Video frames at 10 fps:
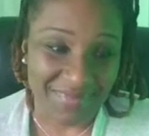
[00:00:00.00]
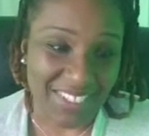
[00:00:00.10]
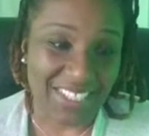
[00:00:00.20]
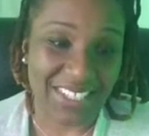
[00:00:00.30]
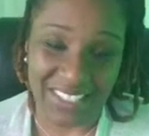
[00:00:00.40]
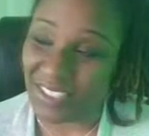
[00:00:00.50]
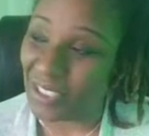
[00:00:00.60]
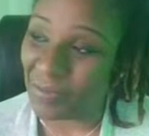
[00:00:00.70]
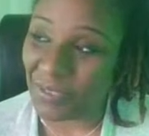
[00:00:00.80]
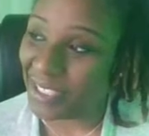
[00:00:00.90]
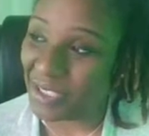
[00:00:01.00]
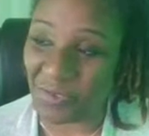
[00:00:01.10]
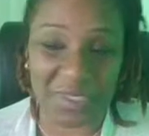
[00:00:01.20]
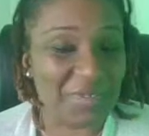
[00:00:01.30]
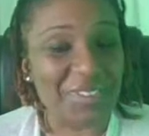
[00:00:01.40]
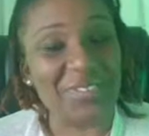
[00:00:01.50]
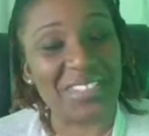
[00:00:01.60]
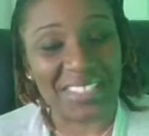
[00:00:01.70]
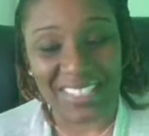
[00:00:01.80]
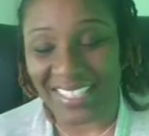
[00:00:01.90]
I could have jumped to that screen when you
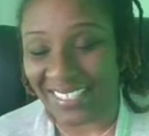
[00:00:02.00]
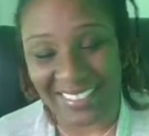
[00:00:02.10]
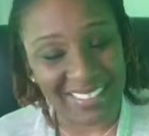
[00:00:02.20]
said that.